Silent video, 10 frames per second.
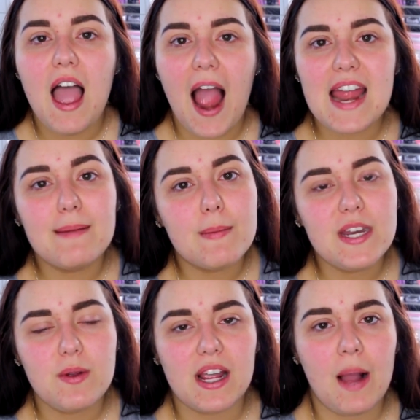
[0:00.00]
I am going to
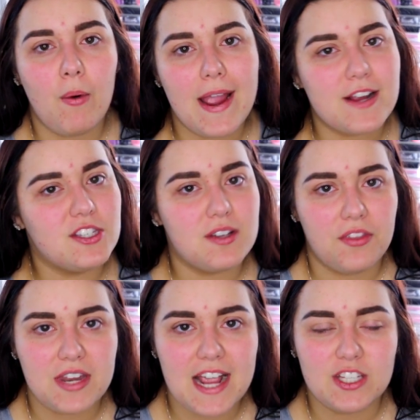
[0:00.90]
be doing a couple errands throughout
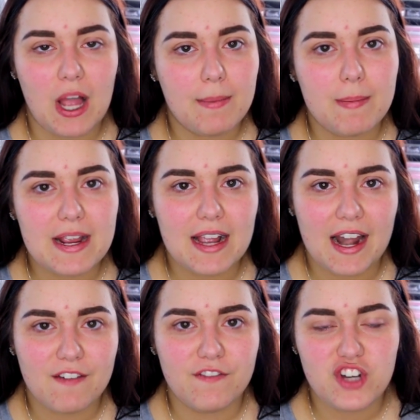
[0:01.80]
the day, so I'm going to be
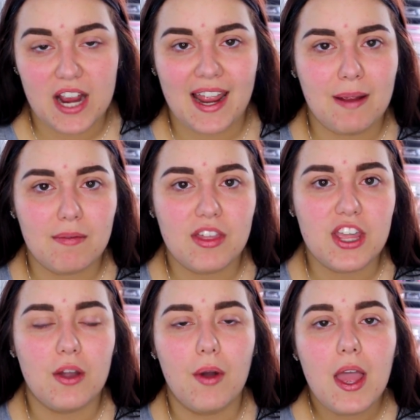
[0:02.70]
kind of checking in with
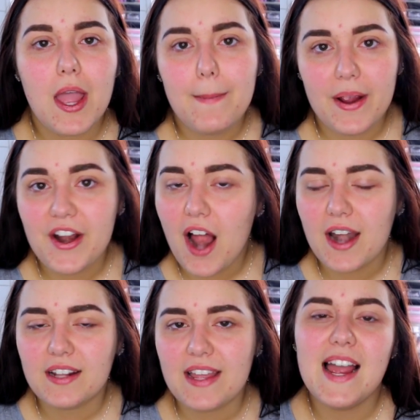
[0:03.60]
you
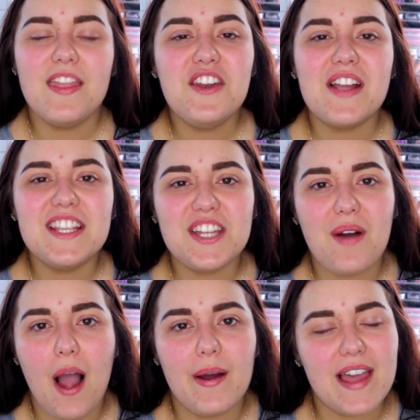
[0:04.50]
periodically and letting you guys know
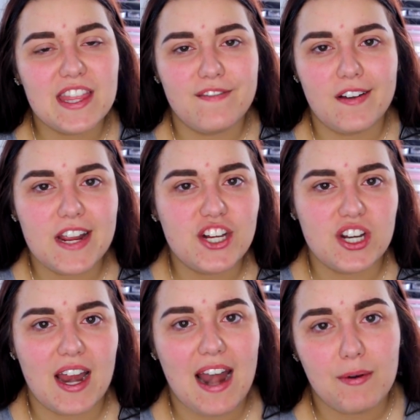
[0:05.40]
how I like the
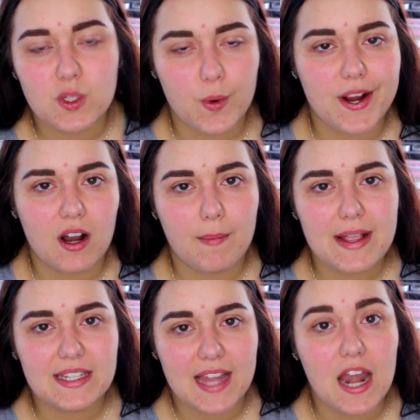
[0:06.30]
foundation and how it's wearing on
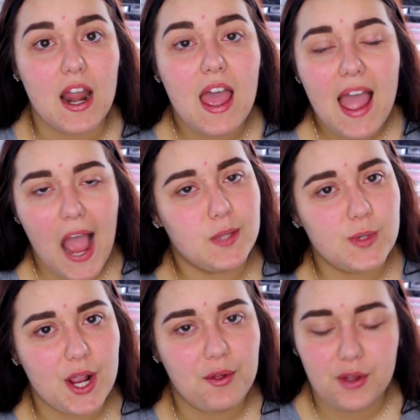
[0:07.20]
my skin as
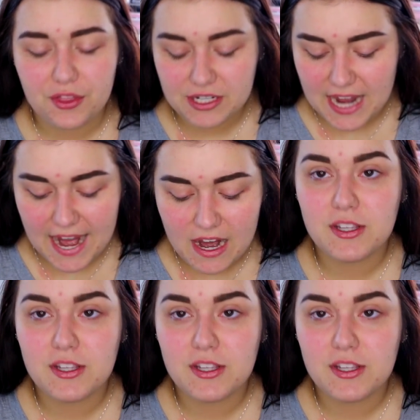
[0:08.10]
we go throughout the day.